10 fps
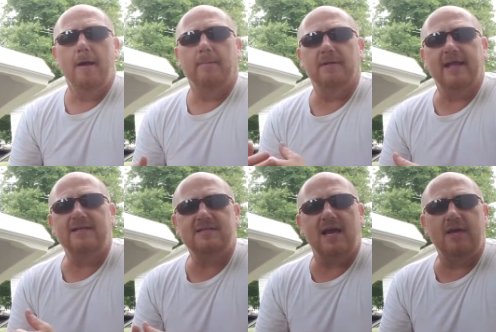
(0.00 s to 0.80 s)
But
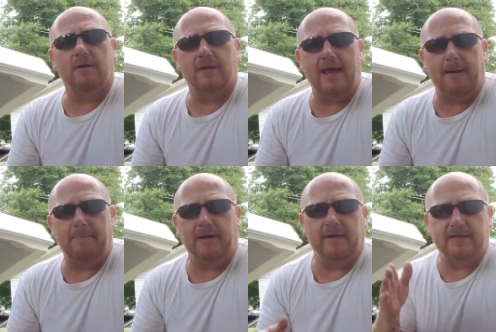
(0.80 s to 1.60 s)
let's say your layup
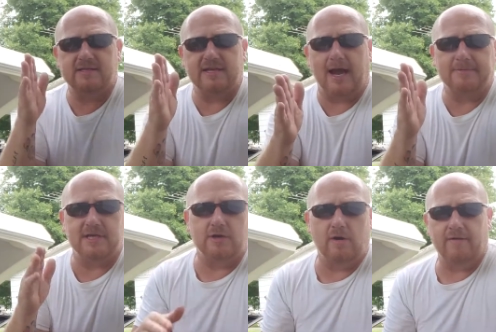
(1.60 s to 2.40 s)
period stops
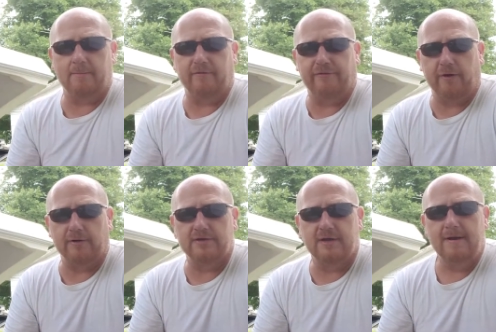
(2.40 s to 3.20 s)
at November
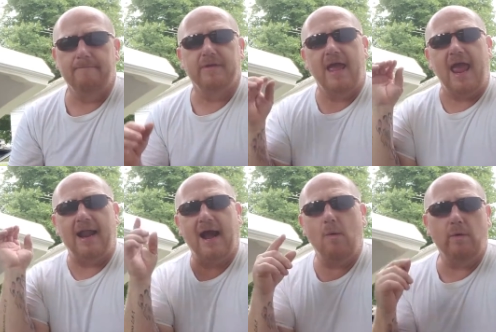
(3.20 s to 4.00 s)
1st.
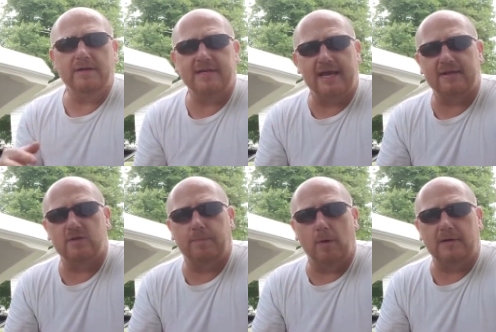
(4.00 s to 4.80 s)
And I want to take
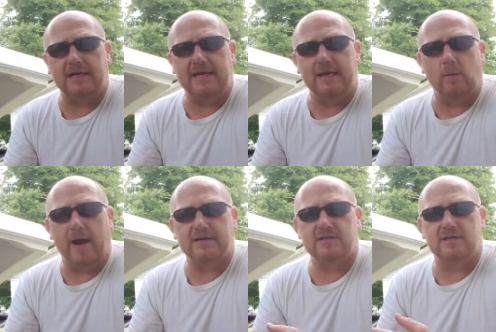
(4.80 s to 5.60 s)
this boat to Key
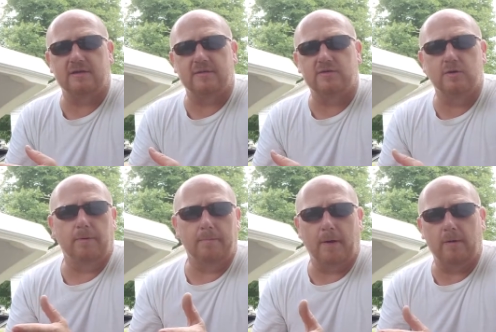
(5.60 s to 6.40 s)
West to the
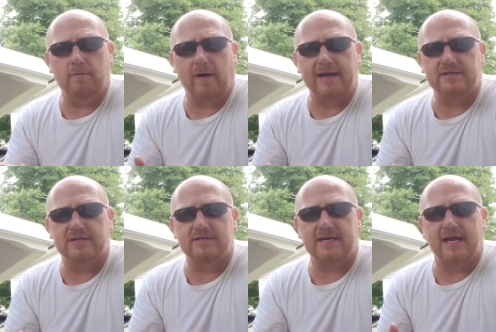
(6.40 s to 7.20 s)
superboat
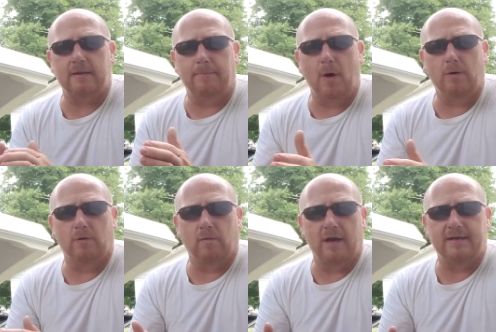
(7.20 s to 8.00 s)
races and the
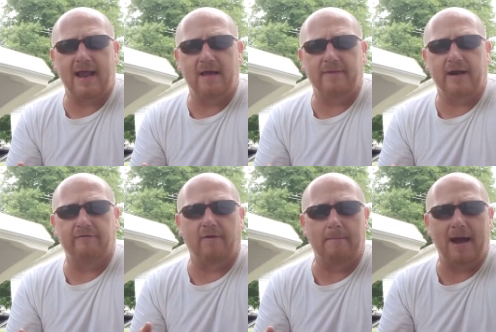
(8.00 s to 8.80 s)
poker run down there
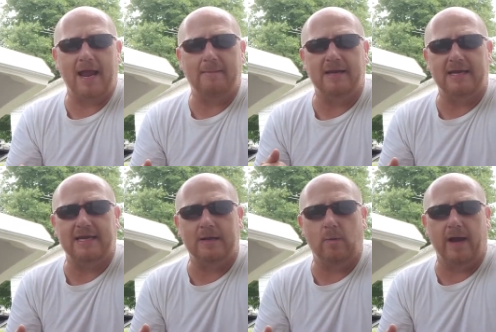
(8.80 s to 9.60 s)
from Miami to
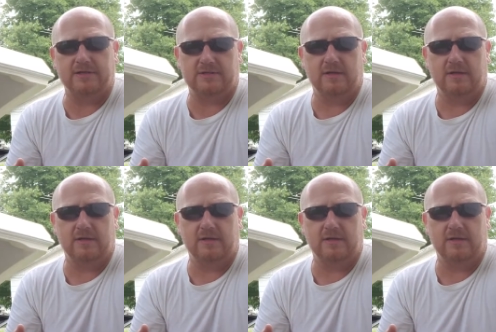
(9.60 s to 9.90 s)
Key West.